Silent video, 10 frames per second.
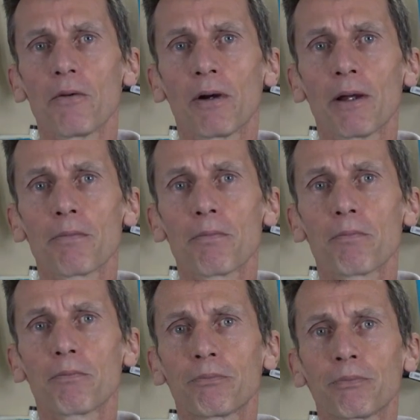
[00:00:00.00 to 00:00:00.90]
where
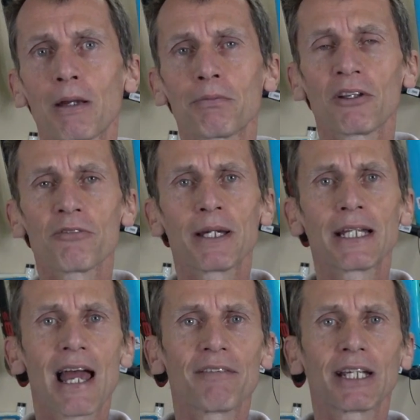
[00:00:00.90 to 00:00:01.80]
people have been
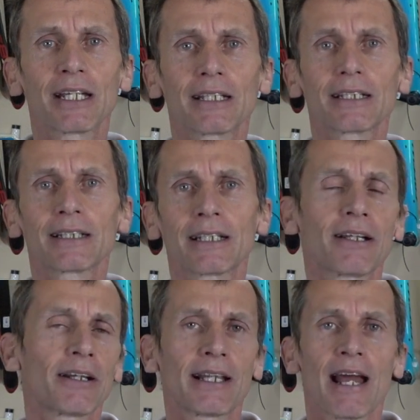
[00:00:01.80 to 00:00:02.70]
having,
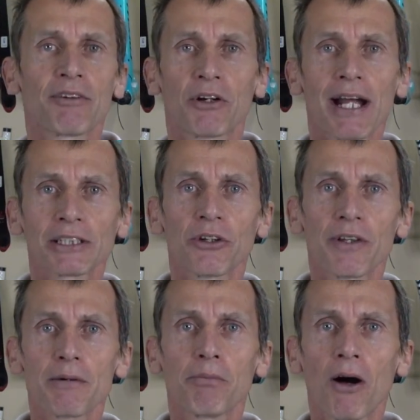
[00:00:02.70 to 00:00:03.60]
like, they have a crash on
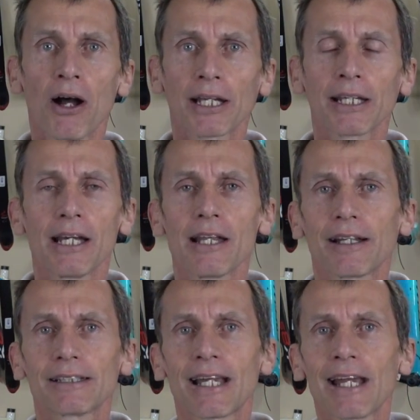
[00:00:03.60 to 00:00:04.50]
their bike,
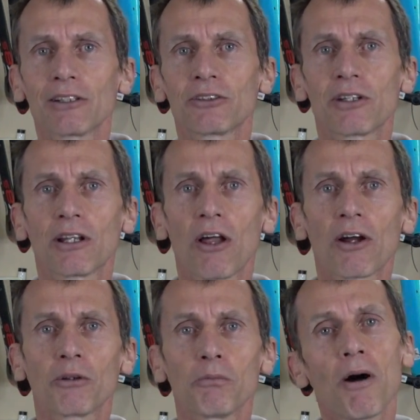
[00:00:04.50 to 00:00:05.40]
they take it to the
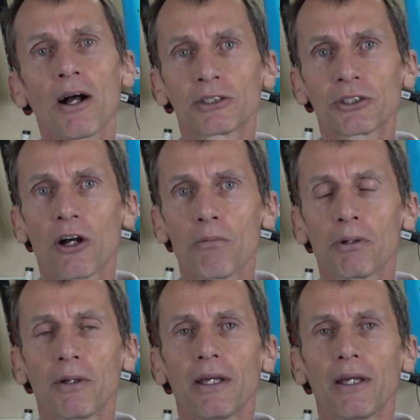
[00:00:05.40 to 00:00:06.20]
local bike shop